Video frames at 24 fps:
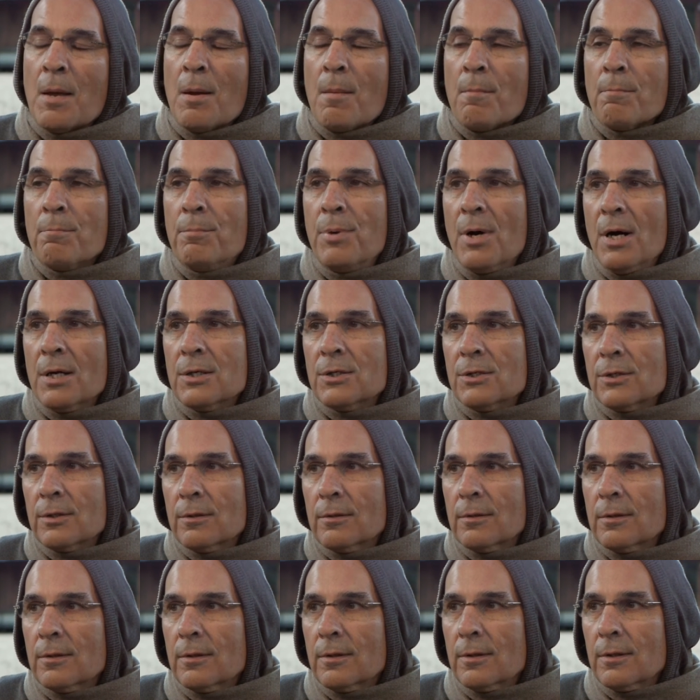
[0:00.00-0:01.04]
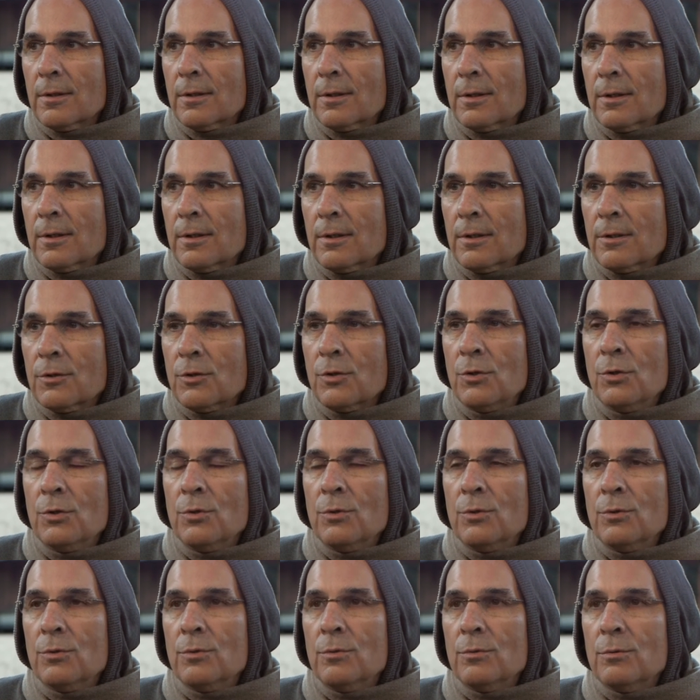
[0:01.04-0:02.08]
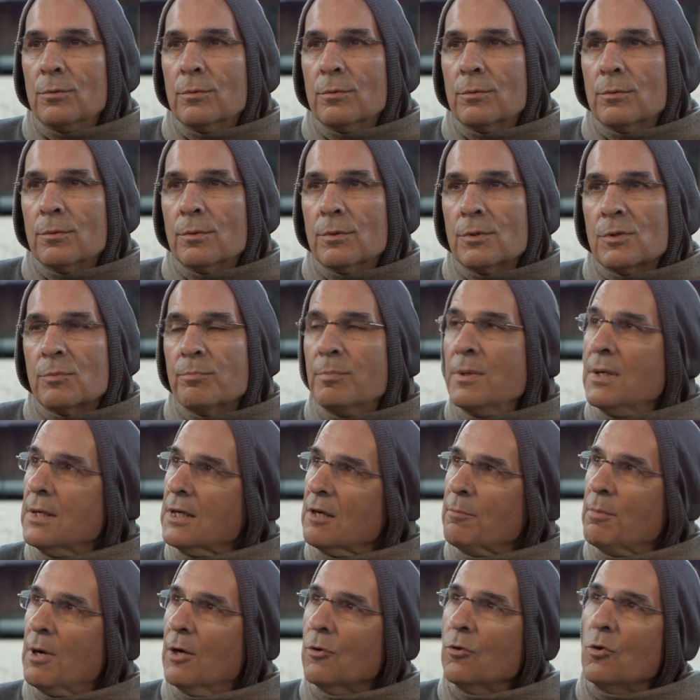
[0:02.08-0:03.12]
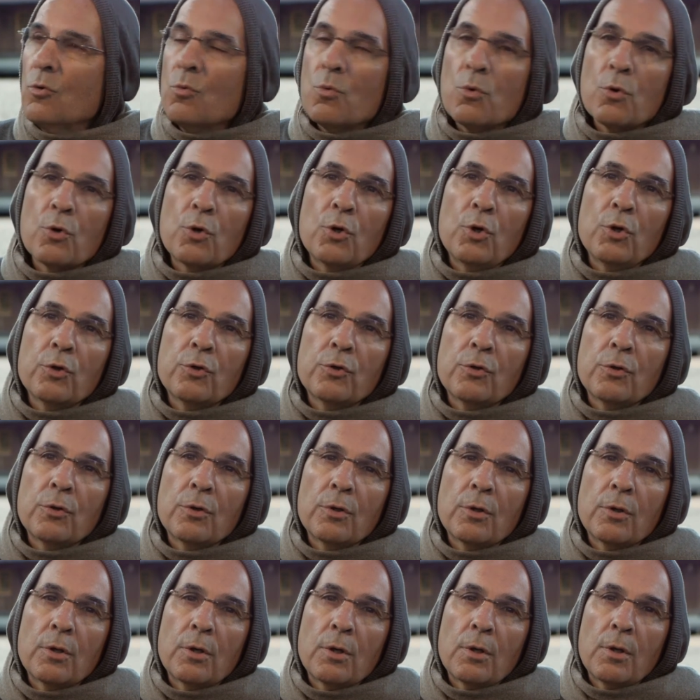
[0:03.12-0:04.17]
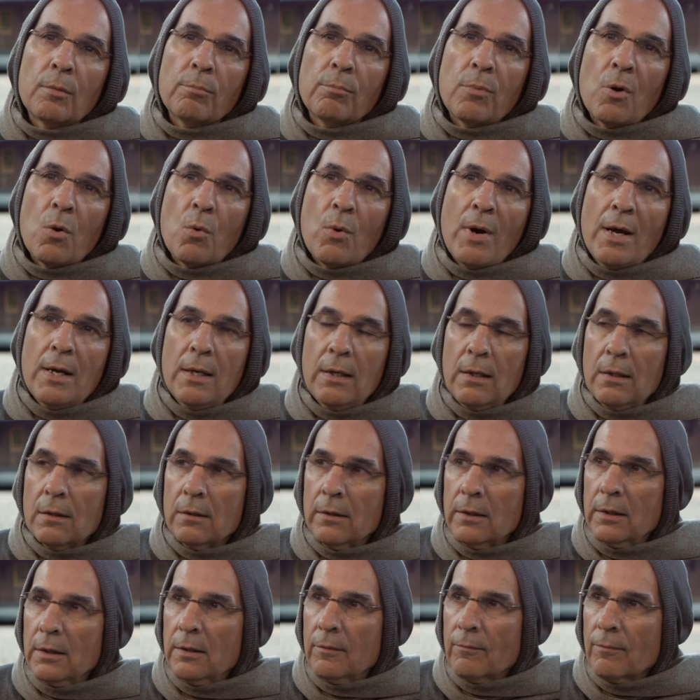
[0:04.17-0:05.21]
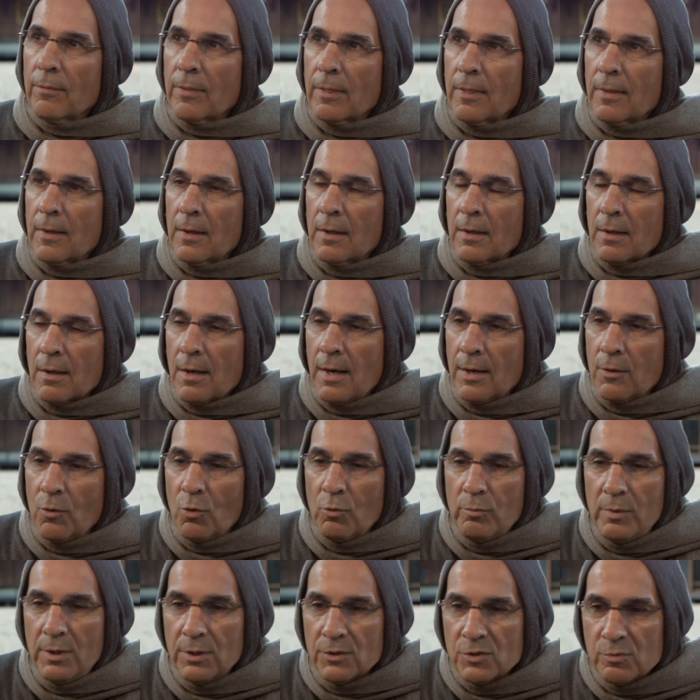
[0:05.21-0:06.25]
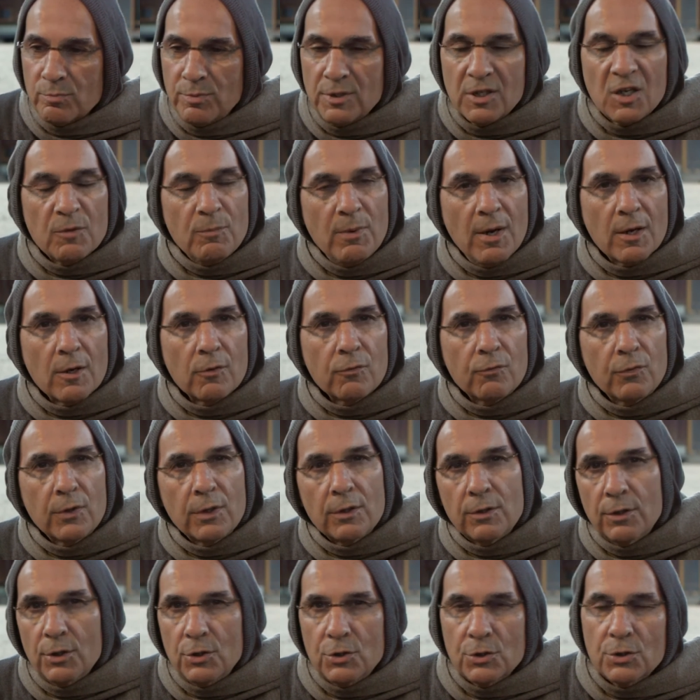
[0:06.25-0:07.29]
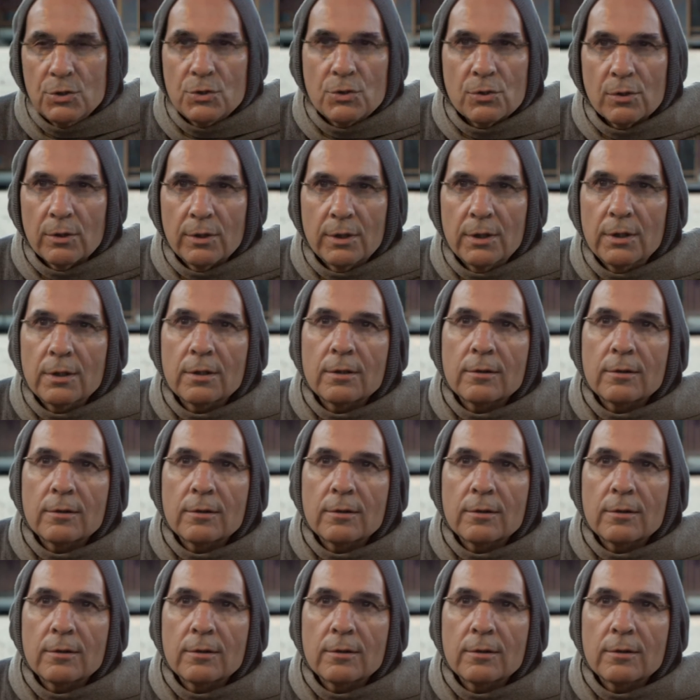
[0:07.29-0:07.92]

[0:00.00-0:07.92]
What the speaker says: but to speak about the world poetically, I don't mean to speak about it fictitiously,